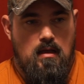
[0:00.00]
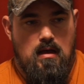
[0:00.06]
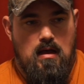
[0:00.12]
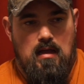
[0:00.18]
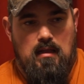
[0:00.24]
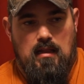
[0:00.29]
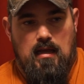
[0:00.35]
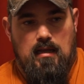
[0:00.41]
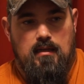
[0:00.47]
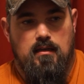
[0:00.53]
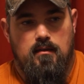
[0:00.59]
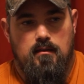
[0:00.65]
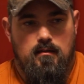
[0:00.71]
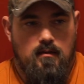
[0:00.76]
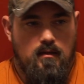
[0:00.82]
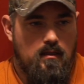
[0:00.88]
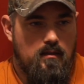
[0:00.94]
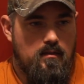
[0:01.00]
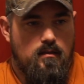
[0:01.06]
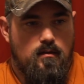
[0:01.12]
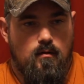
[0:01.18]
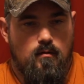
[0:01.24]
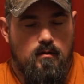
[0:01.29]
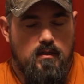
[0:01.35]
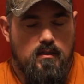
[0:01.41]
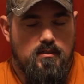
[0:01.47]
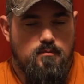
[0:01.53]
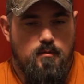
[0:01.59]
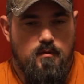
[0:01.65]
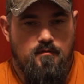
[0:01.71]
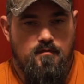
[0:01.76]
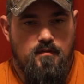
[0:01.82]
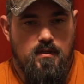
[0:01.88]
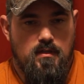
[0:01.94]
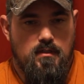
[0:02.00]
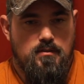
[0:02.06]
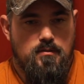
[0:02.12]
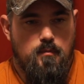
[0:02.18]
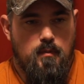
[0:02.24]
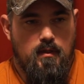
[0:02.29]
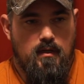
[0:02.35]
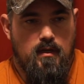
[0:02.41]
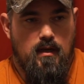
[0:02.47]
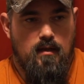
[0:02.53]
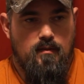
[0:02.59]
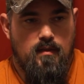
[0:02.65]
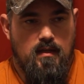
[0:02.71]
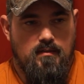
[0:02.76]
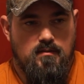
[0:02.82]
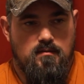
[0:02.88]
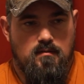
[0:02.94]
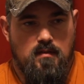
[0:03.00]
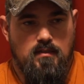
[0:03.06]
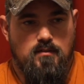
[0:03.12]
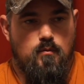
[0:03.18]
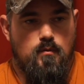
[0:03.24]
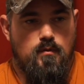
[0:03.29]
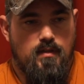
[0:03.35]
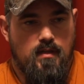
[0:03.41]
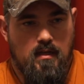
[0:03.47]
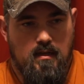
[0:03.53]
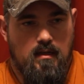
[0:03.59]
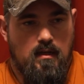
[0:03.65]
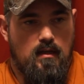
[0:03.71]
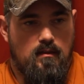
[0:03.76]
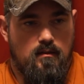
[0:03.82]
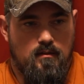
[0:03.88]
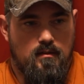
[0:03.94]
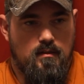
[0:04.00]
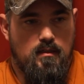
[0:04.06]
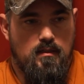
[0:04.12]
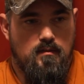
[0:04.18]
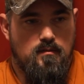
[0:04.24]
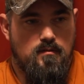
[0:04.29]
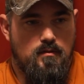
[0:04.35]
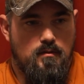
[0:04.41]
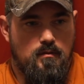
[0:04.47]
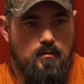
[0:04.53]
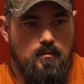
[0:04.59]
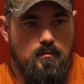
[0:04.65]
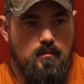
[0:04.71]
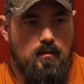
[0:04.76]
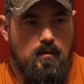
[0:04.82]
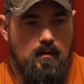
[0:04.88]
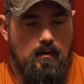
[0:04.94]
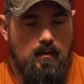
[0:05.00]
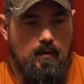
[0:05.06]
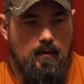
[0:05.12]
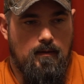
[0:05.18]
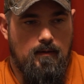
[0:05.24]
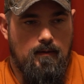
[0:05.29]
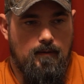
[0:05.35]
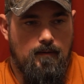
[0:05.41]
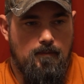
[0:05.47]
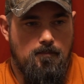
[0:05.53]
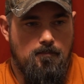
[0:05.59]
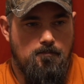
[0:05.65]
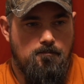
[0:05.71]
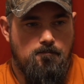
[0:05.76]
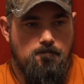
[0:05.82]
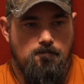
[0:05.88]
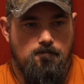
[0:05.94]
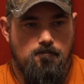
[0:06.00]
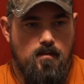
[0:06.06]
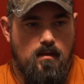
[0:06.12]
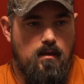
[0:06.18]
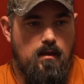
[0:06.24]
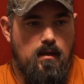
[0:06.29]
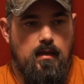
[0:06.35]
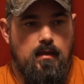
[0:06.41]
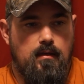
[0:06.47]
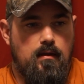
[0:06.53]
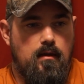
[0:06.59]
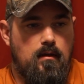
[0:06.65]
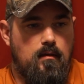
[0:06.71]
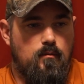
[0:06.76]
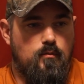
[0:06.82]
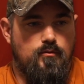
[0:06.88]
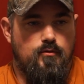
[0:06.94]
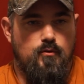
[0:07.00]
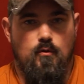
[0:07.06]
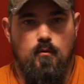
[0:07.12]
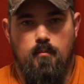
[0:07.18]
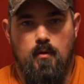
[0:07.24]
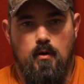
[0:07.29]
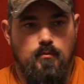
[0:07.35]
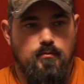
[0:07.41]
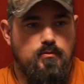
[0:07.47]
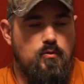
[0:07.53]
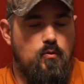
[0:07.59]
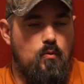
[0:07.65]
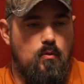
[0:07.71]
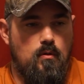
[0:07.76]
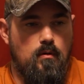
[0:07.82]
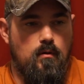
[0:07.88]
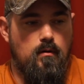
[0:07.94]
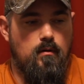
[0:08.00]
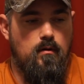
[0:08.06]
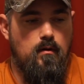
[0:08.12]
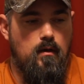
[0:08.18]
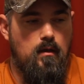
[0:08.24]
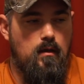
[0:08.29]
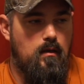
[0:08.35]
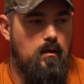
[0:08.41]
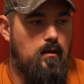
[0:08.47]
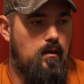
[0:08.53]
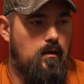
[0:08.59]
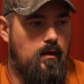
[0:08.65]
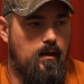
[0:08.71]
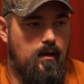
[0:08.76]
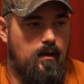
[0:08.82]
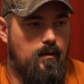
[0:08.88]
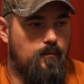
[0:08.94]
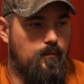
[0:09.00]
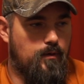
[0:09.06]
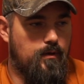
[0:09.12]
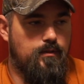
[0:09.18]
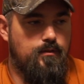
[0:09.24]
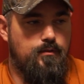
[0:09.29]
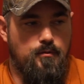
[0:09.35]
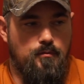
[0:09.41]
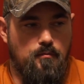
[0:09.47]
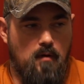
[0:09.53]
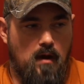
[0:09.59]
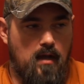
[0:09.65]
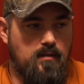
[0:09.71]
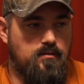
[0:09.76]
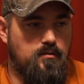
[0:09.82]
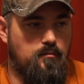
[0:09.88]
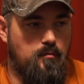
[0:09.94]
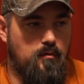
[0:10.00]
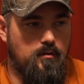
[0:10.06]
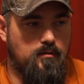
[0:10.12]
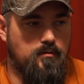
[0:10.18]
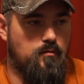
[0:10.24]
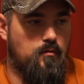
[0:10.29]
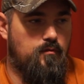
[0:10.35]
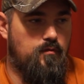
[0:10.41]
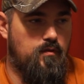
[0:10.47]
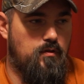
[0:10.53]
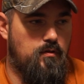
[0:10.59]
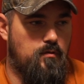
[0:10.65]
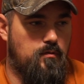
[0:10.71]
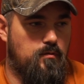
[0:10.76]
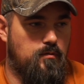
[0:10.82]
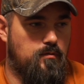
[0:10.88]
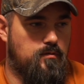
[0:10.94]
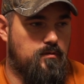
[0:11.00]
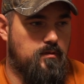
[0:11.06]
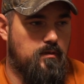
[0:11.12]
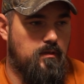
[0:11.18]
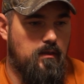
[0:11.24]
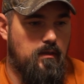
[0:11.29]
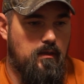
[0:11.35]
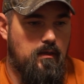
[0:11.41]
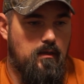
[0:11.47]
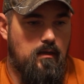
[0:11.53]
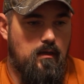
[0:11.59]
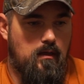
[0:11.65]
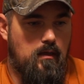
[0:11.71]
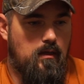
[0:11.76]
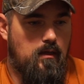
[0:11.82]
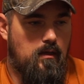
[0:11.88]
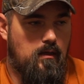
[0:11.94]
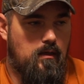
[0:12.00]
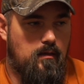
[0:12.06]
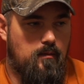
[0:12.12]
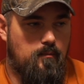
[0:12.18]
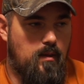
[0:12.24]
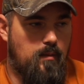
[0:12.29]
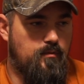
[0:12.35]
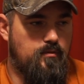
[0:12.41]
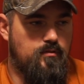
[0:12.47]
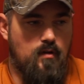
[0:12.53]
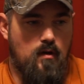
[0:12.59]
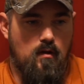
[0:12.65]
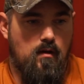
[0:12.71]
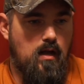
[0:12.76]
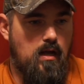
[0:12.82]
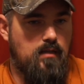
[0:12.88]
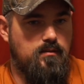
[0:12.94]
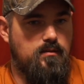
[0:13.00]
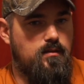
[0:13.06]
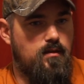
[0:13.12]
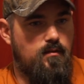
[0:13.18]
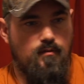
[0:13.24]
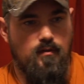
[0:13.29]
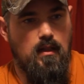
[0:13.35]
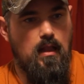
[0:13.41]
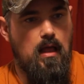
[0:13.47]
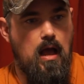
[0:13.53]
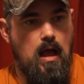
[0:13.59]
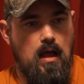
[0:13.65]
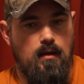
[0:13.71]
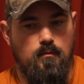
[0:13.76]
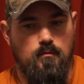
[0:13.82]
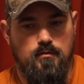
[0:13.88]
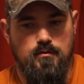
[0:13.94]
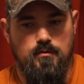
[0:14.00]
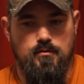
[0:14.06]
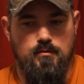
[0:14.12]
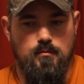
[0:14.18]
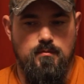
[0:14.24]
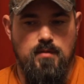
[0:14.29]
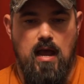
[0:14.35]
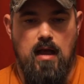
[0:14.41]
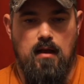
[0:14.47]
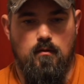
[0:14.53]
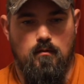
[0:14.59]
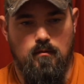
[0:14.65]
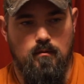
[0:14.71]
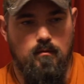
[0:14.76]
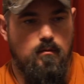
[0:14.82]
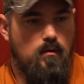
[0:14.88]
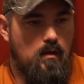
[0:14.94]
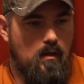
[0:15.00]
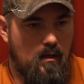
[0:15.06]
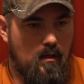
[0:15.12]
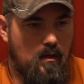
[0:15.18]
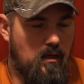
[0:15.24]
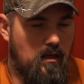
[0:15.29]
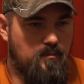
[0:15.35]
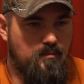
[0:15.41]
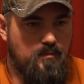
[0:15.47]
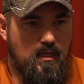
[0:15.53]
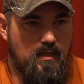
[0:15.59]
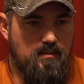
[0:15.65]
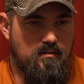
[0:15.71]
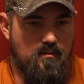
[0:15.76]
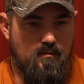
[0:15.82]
I like it. It lets me fish, but that's one thing I got looking into. And we'll do a boat tour. We're going to do rods and reels reviews. I'm using all kinds of different line. We'll do some tackle updates